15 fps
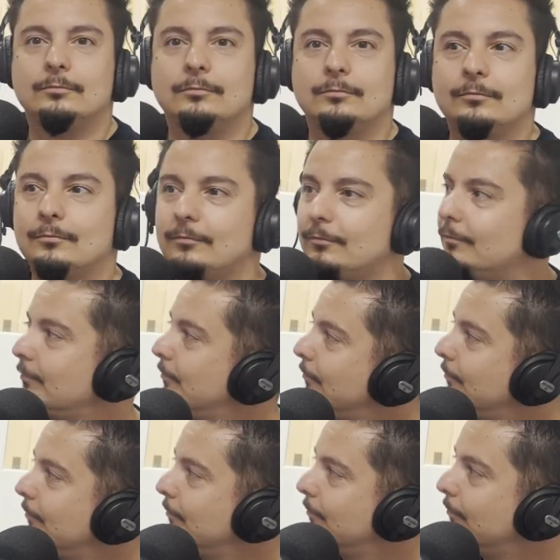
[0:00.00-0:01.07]

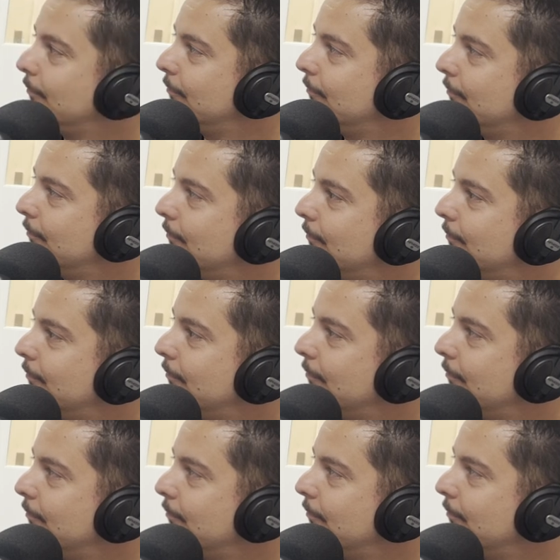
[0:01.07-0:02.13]

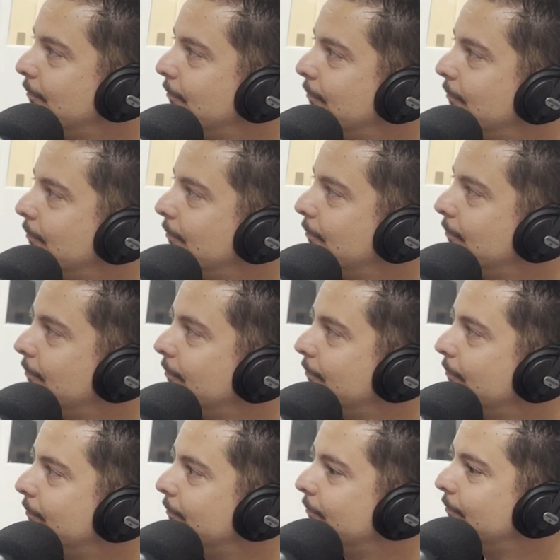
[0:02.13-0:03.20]

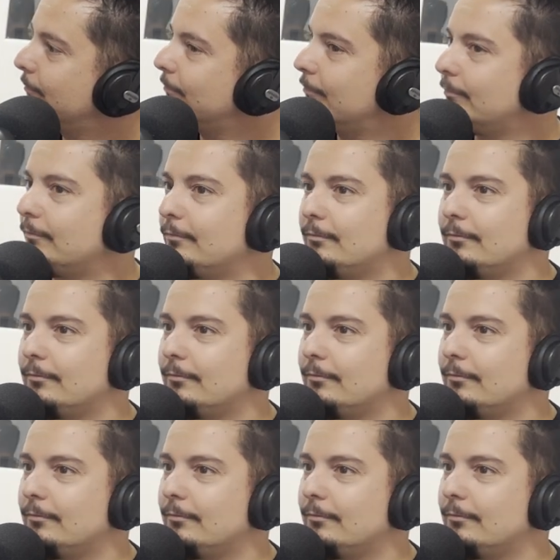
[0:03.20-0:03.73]
(not speaking)